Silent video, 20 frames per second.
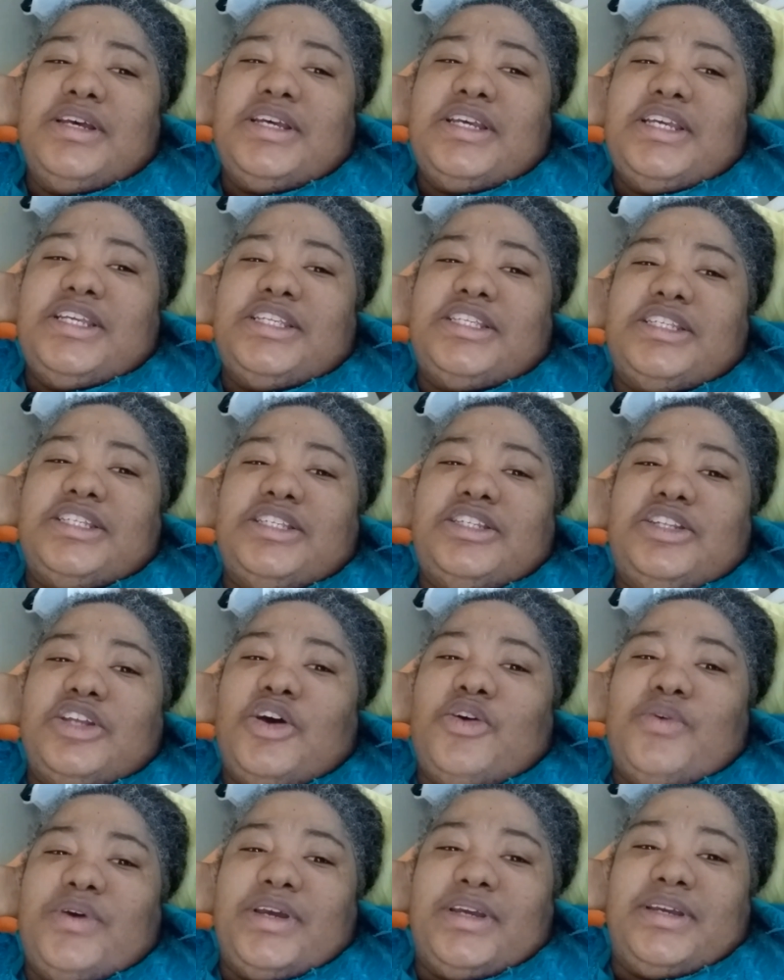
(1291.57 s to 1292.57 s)
he's
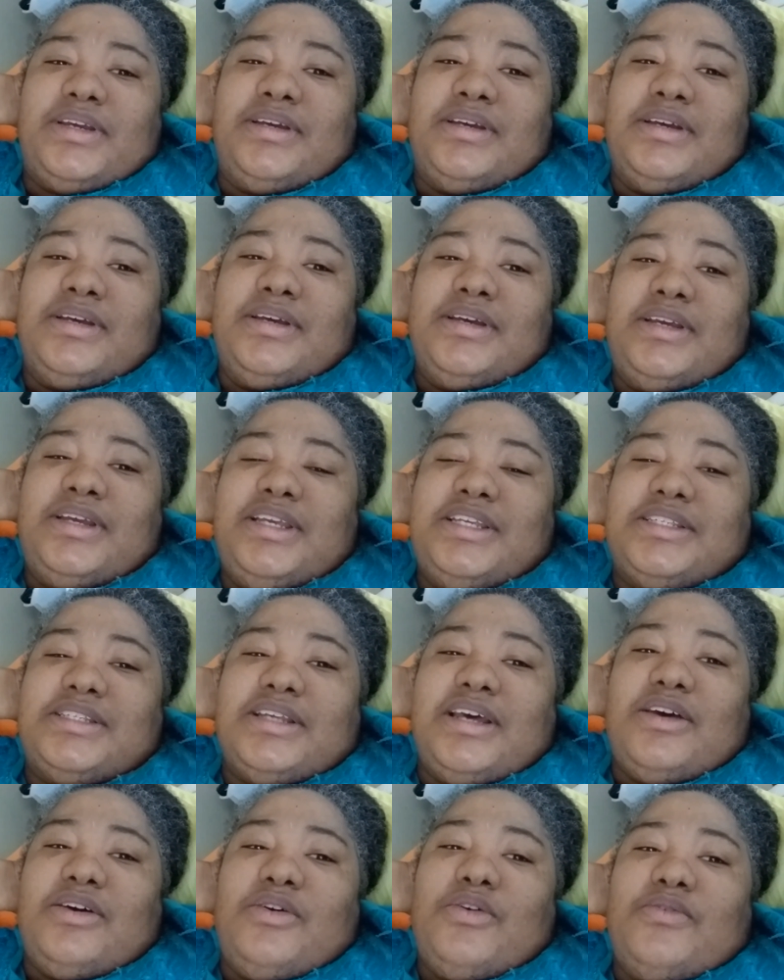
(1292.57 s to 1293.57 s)
stoic, he's
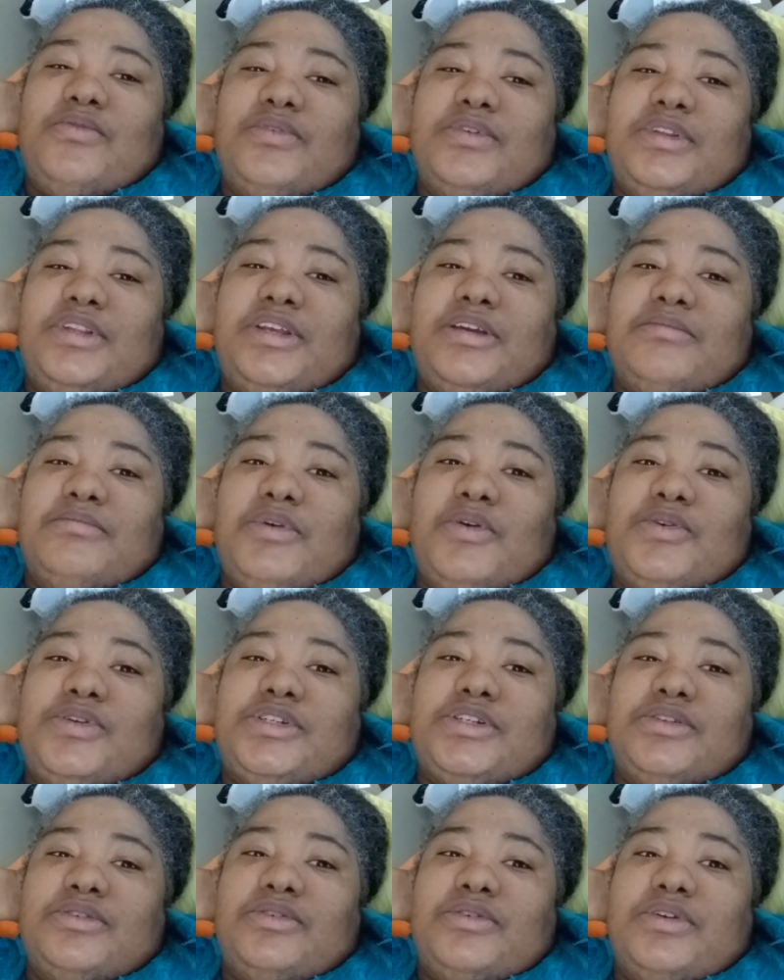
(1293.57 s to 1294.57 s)
not overly
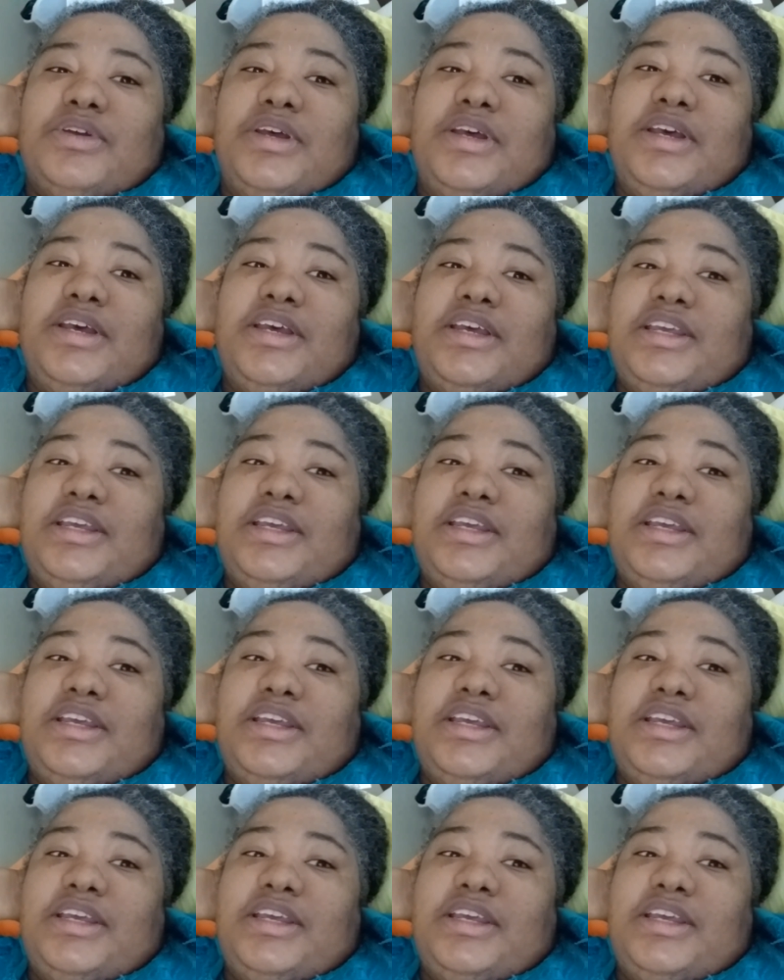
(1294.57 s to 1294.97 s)
emotional,